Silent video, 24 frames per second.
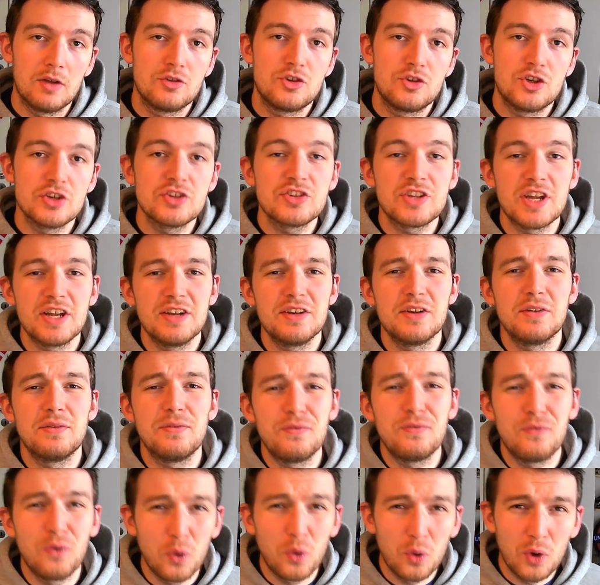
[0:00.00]
just under
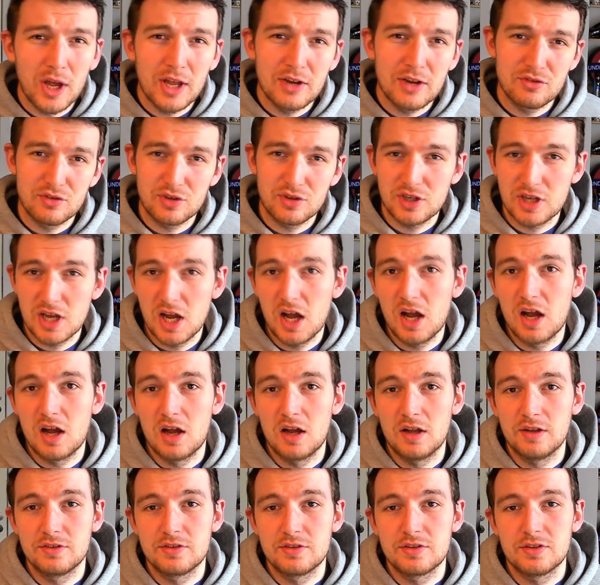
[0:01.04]
400
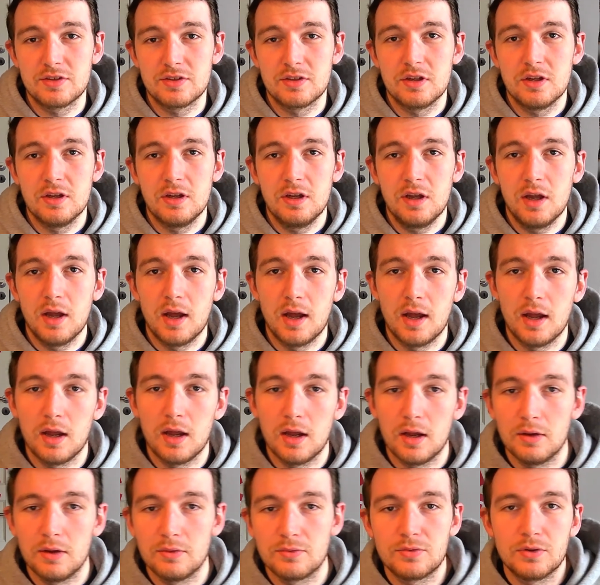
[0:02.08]
cards
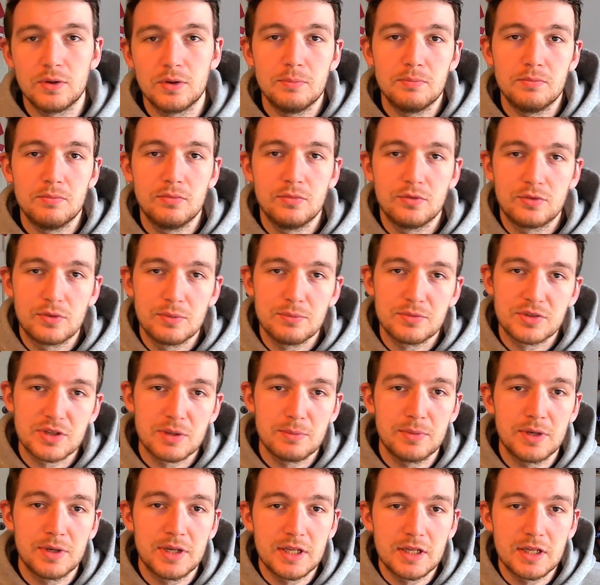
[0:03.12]
from
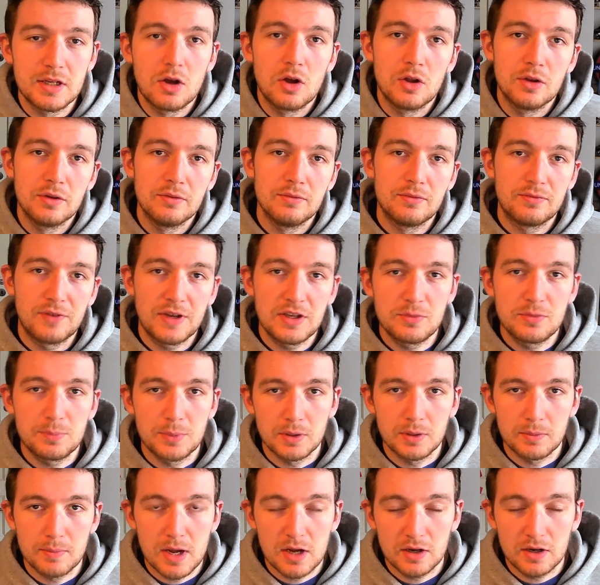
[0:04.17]
somebody on
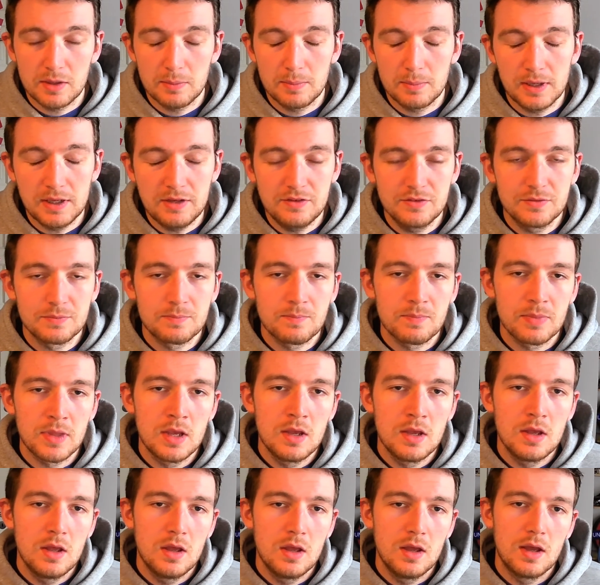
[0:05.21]
Facebook Marketplace.
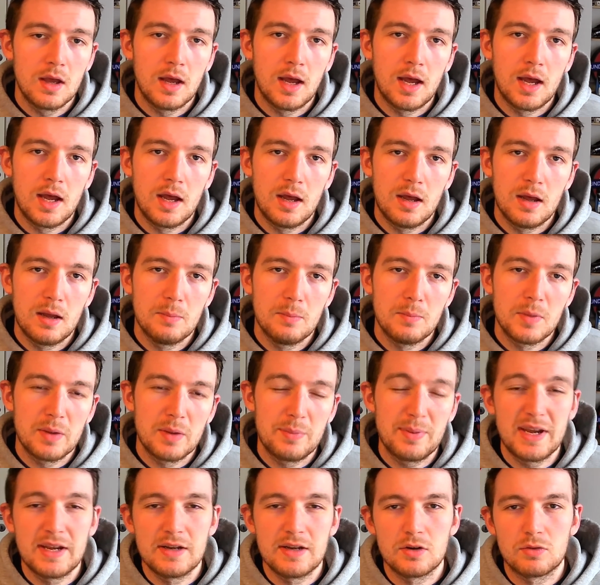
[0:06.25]

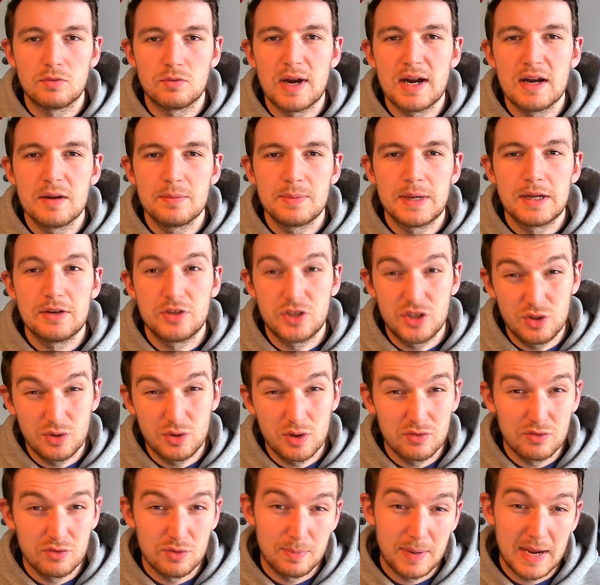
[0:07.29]
I paid around about
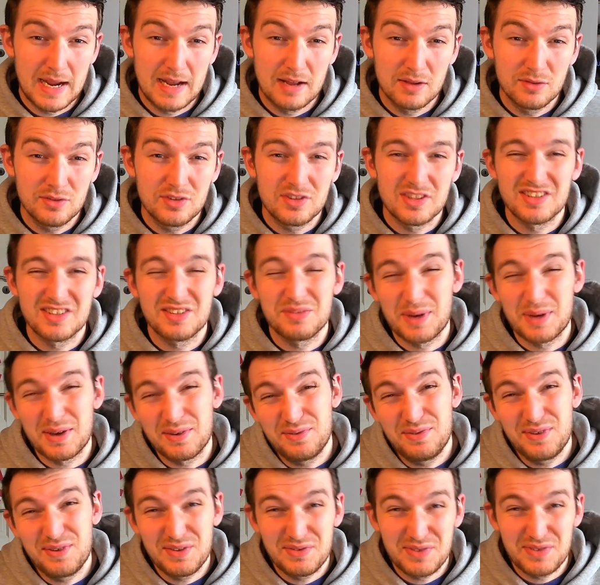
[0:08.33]
£200, so that's about
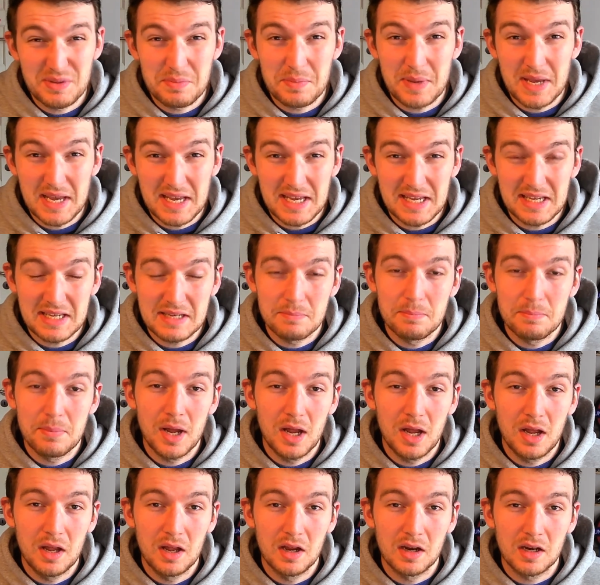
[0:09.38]
50p
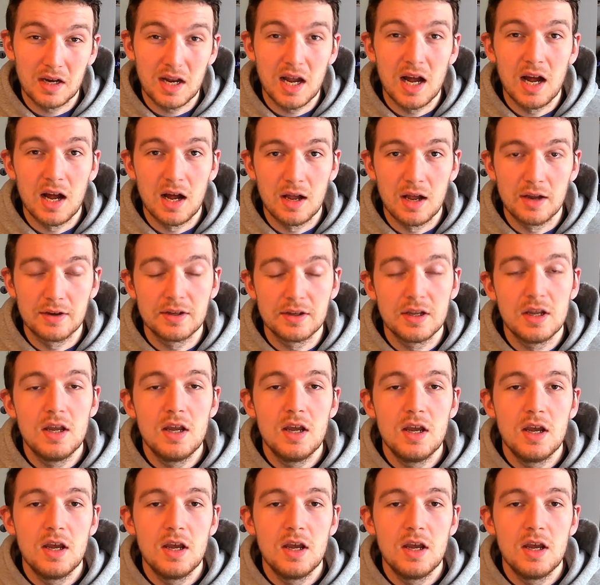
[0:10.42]
per card,